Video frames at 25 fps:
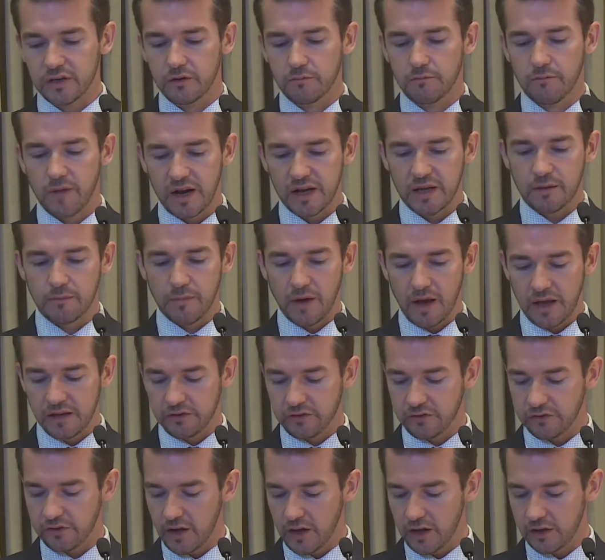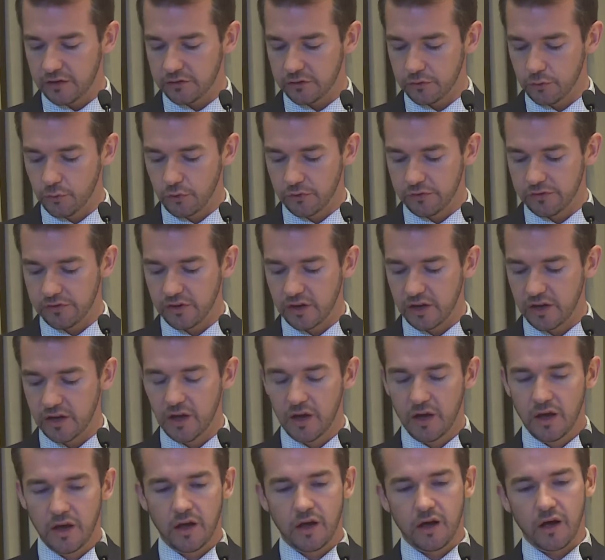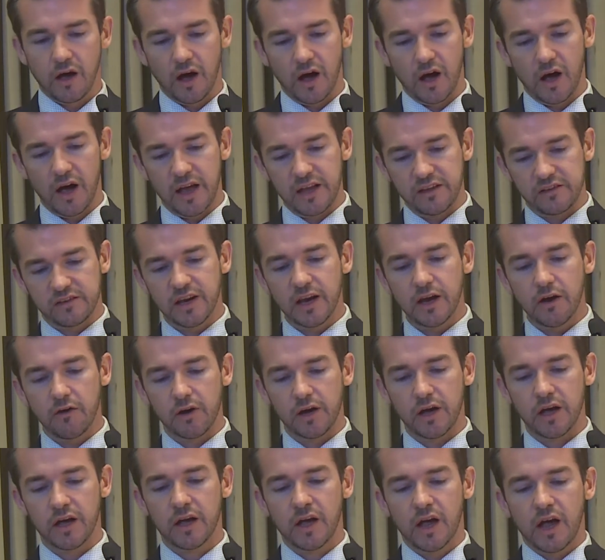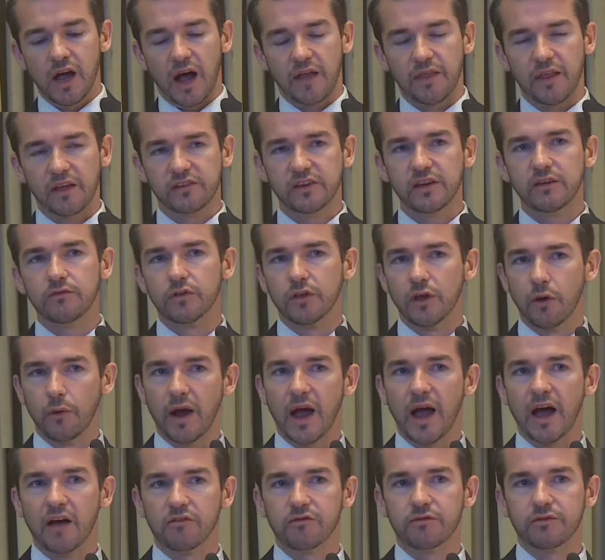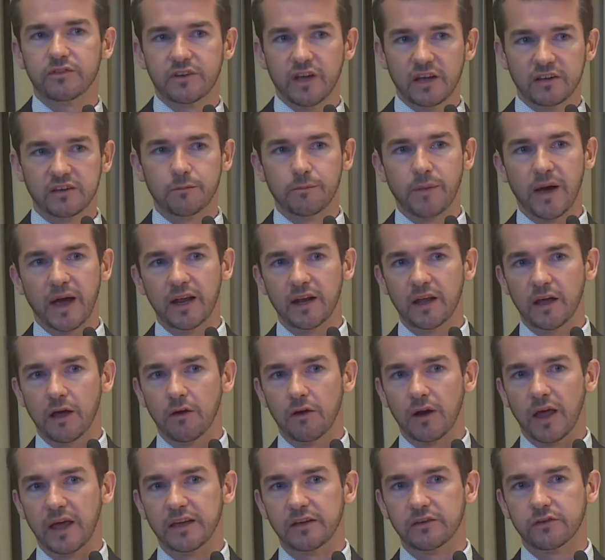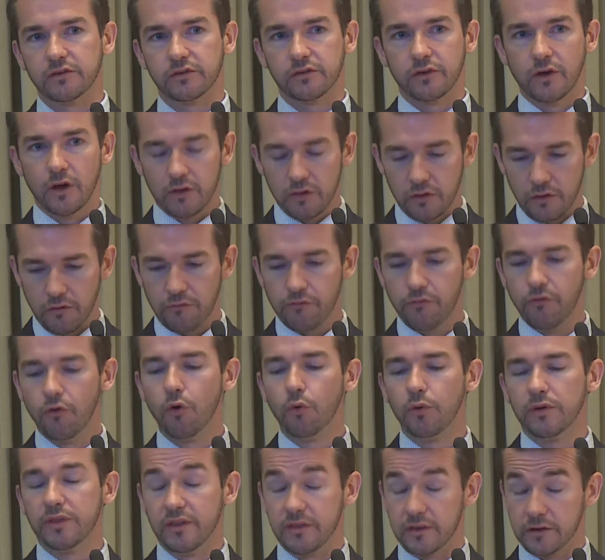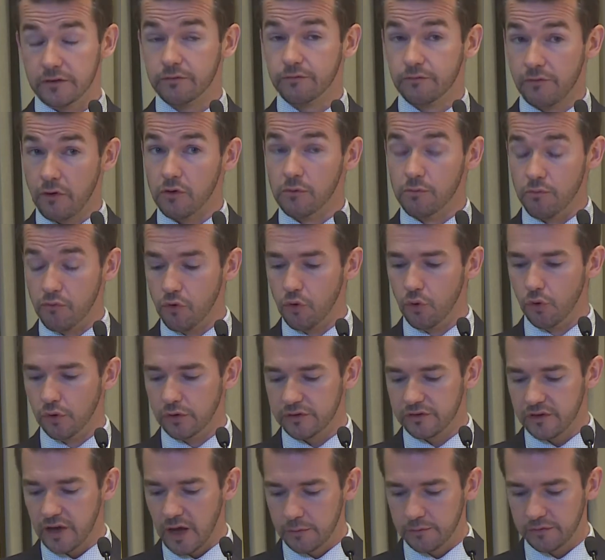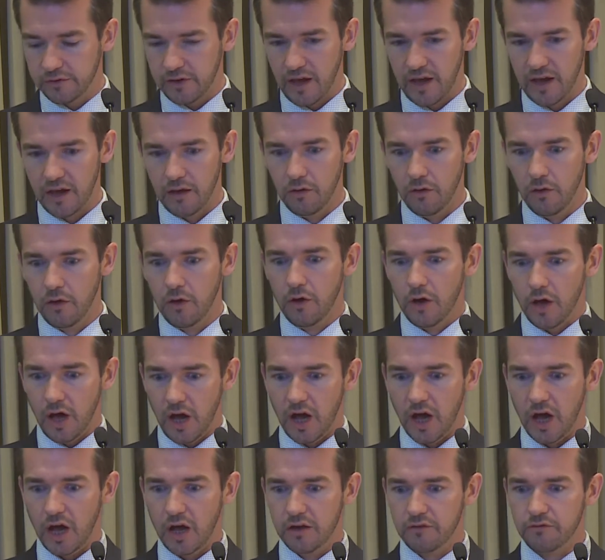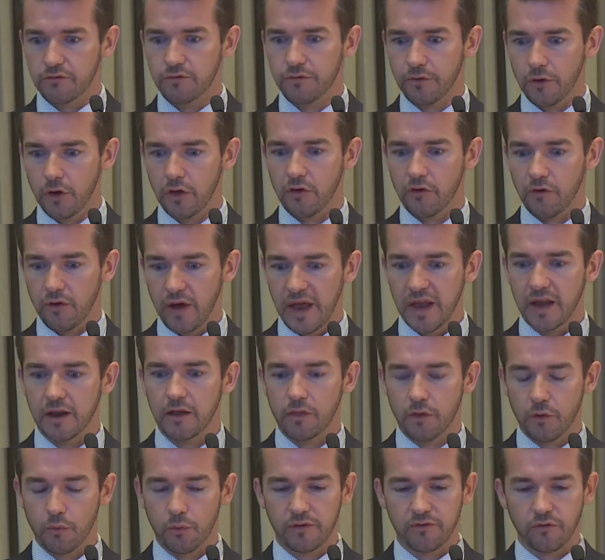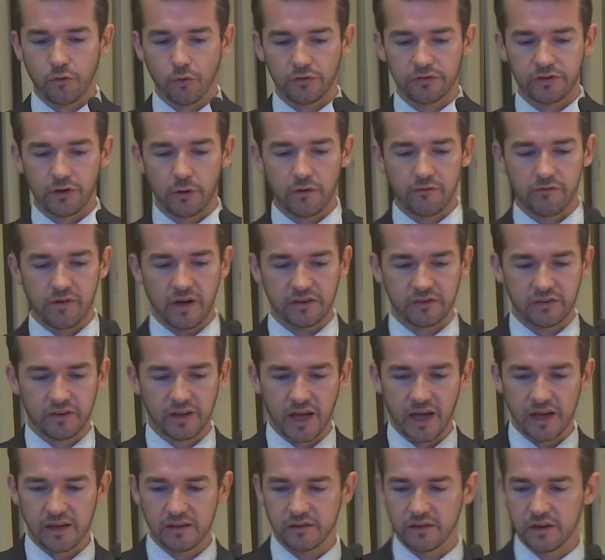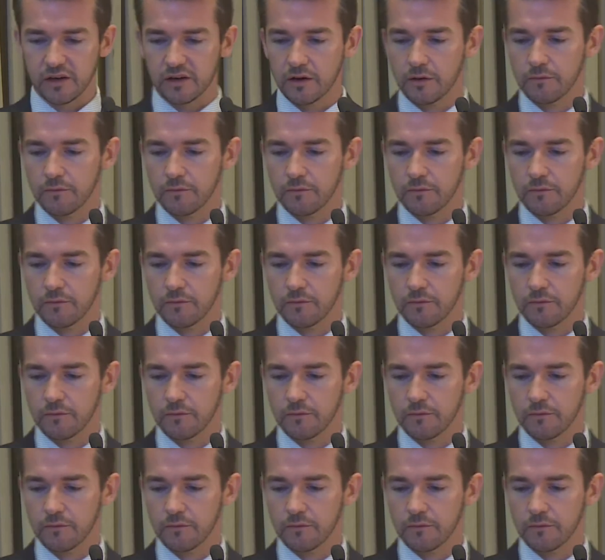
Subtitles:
many major sites towards the interior, and that's even though we have dated paleo lakes that fall within this very broad timescale further in that we've also investigated.